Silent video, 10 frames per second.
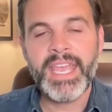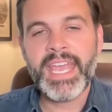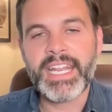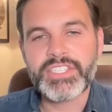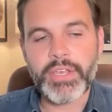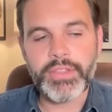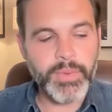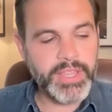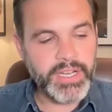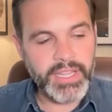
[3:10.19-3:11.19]
And I saw
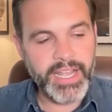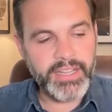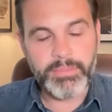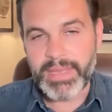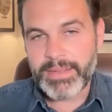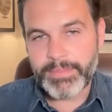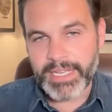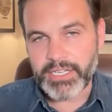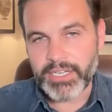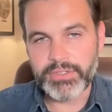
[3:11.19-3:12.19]
the way that a lot of the men in
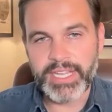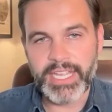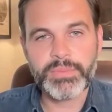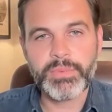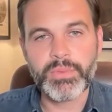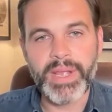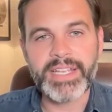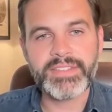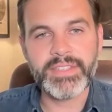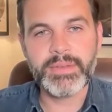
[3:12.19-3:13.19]
my congregation were
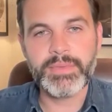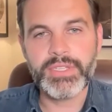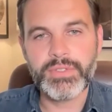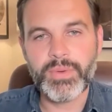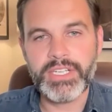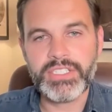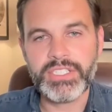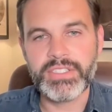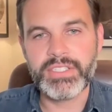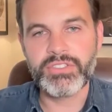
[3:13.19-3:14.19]
wrestling with those
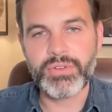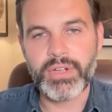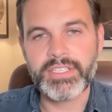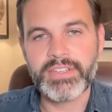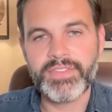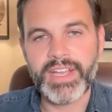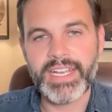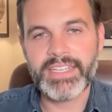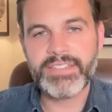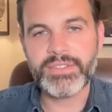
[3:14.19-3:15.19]
questions and struggling to
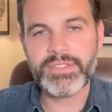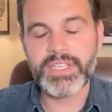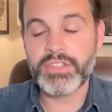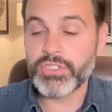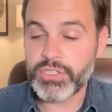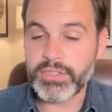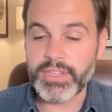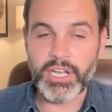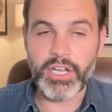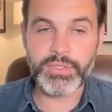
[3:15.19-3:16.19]
find answers. And there's
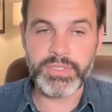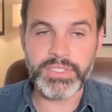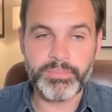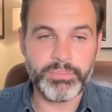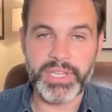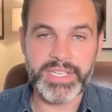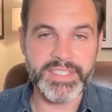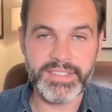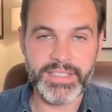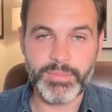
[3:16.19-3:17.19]
certainly all sorts of
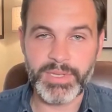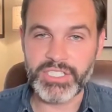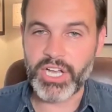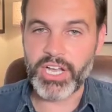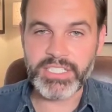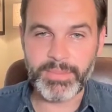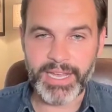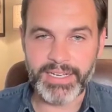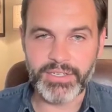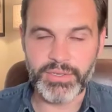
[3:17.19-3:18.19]
places it's being talked
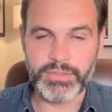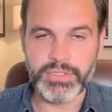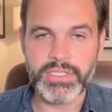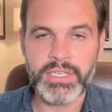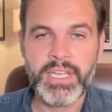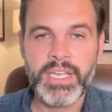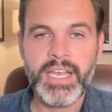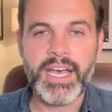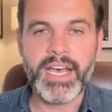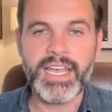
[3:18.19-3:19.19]
about in culture.
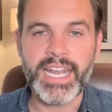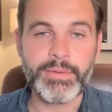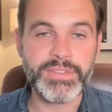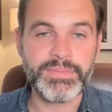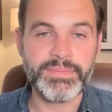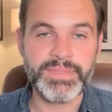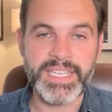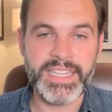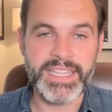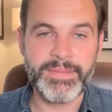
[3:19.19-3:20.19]
And I was
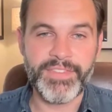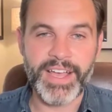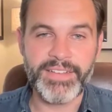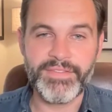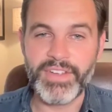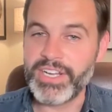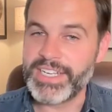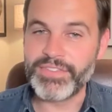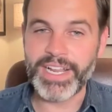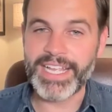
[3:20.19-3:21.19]
seeing them find very
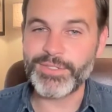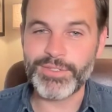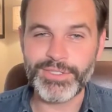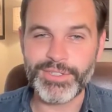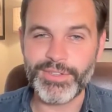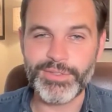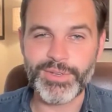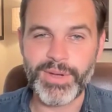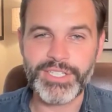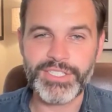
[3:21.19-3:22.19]
different answers to
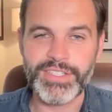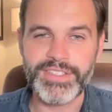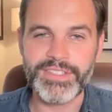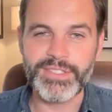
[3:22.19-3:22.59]
those questions.